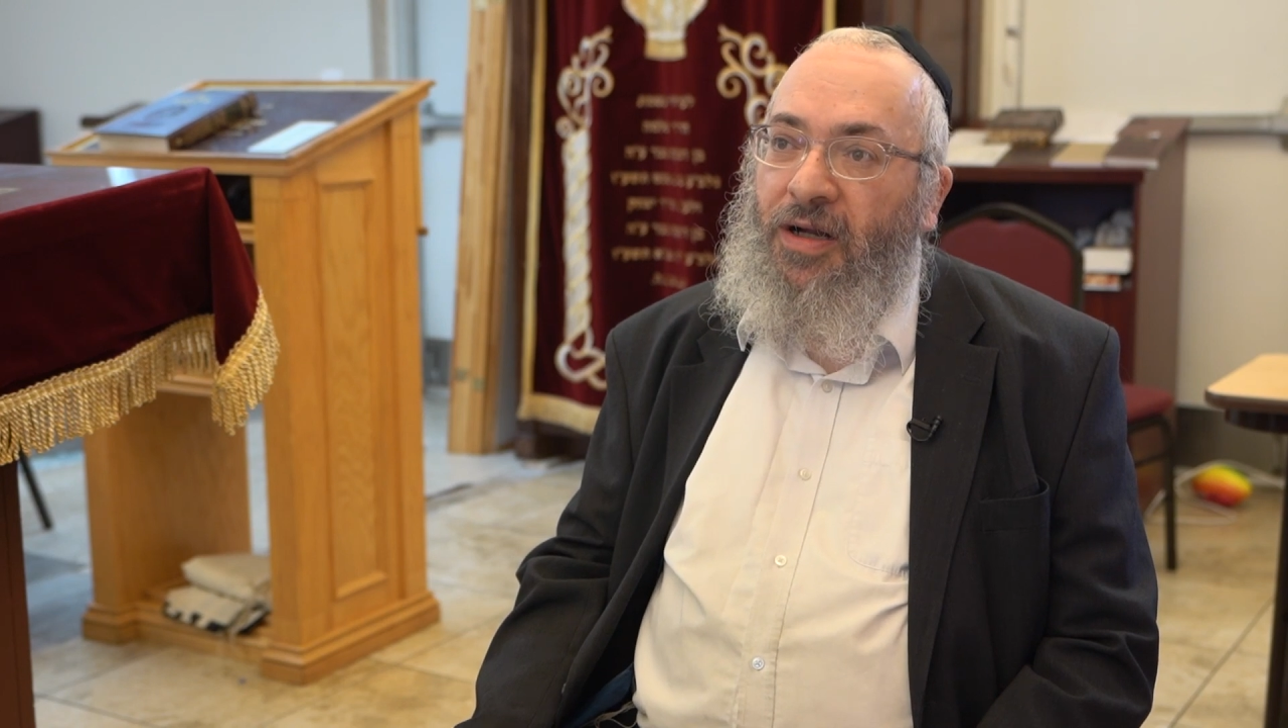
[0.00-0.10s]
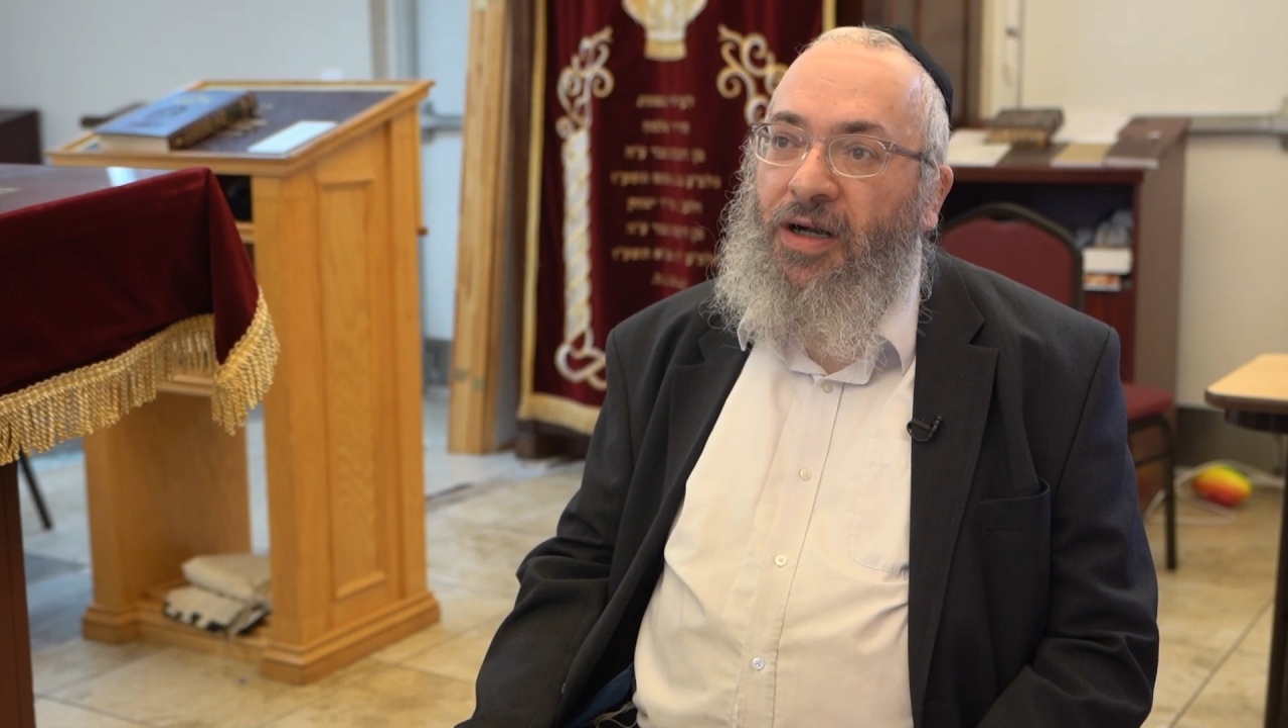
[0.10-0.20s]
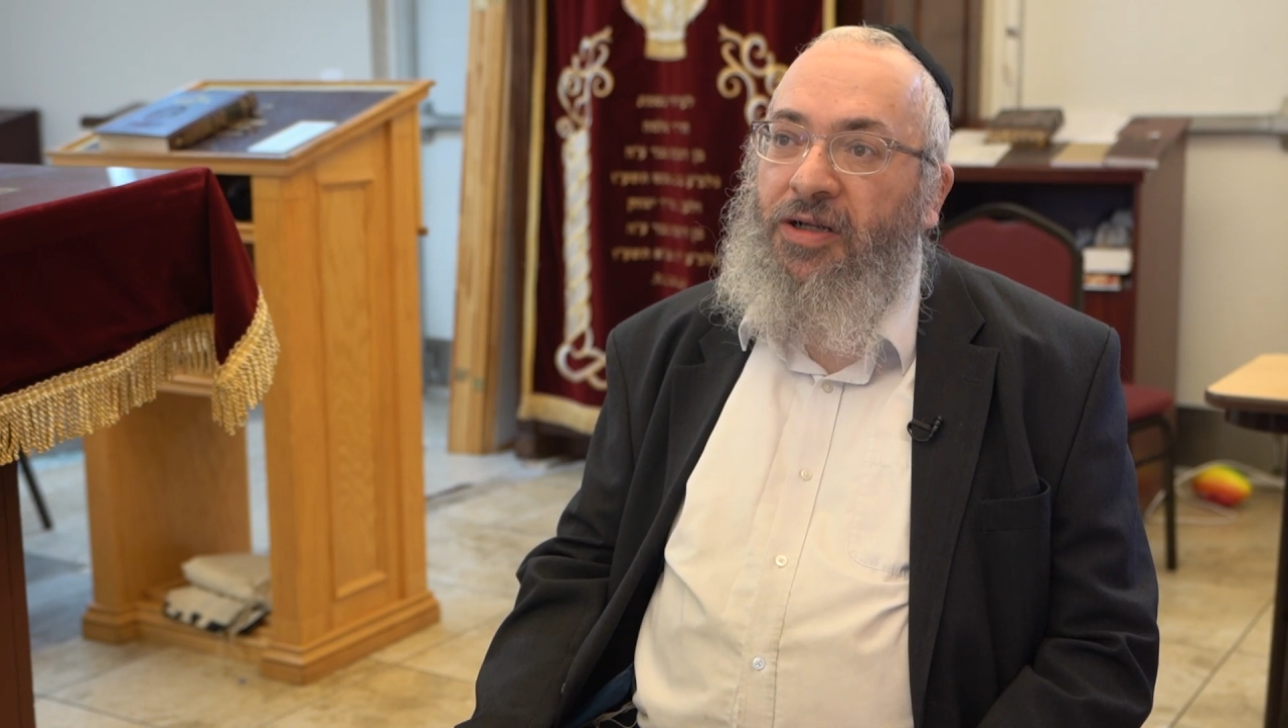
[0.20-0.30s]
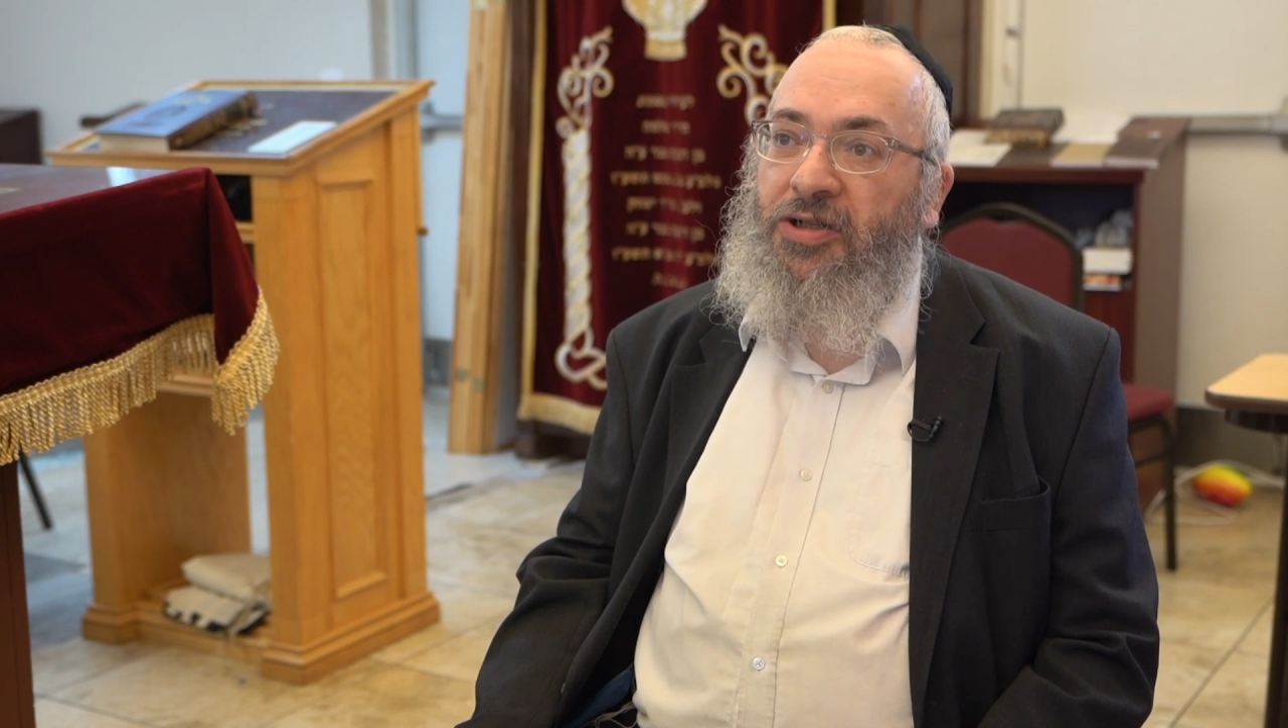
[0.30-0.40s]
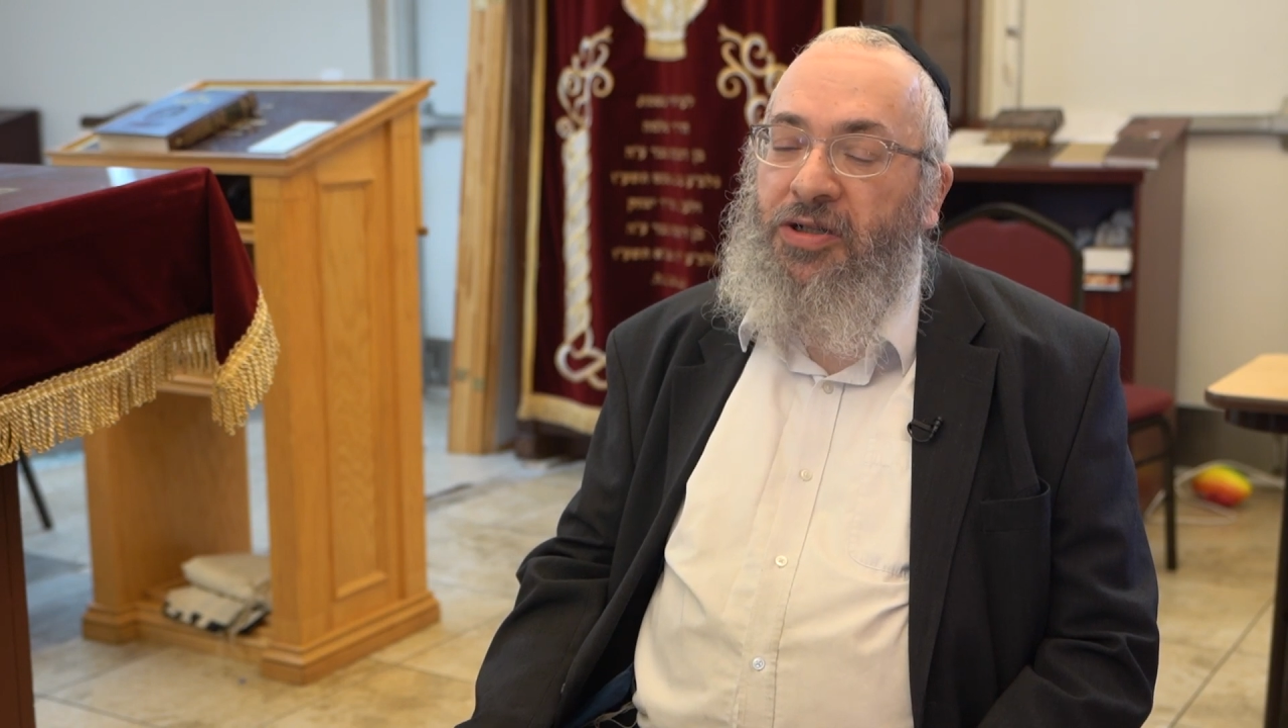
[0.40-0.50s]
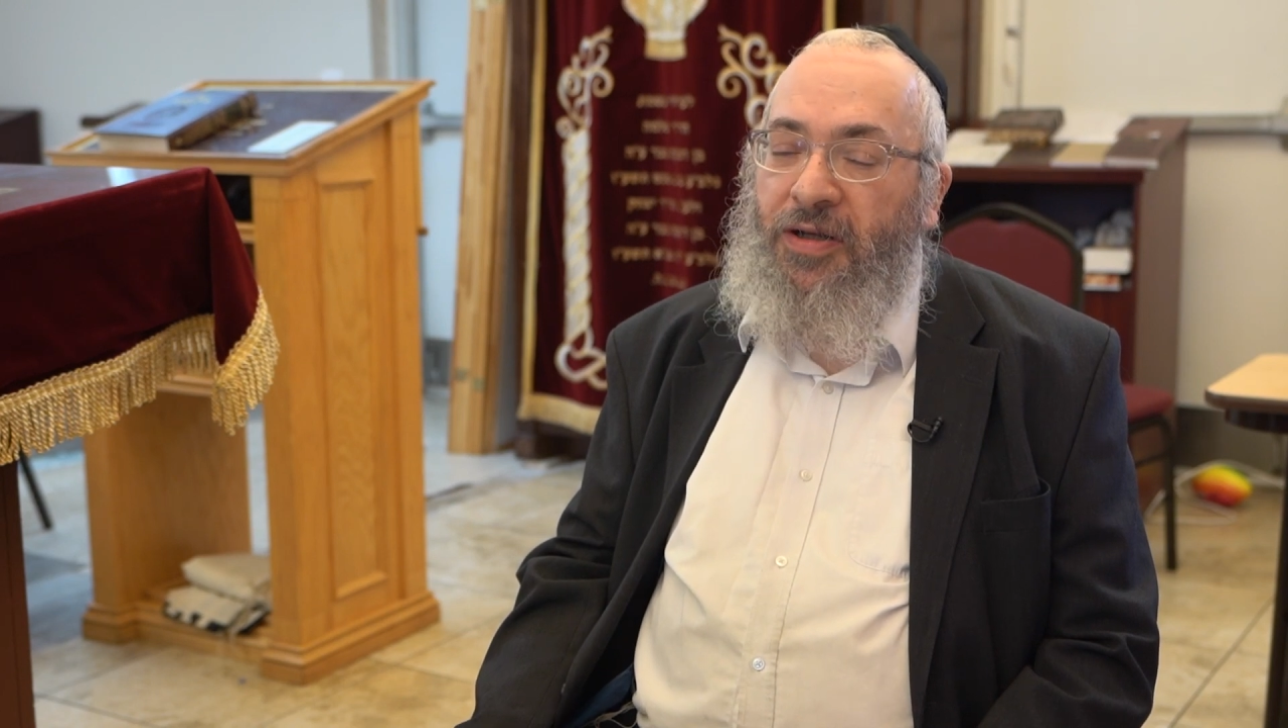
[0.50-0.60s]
and